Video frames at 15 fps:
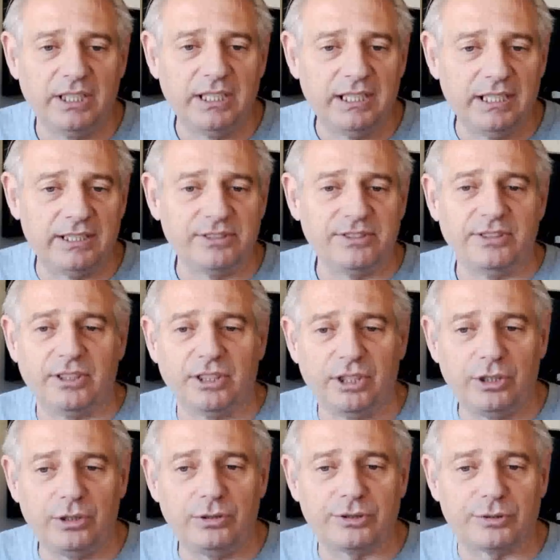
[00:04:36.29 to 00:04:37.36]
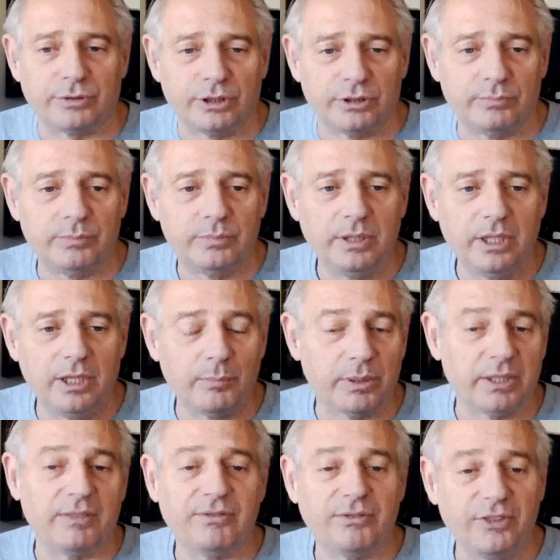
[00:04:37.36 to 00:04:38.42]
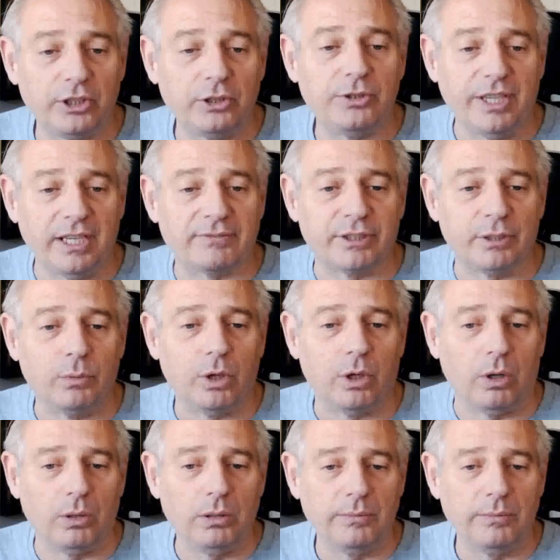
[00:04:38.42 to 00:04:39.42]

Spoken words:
It isn't a huge room, but I've filled every wall."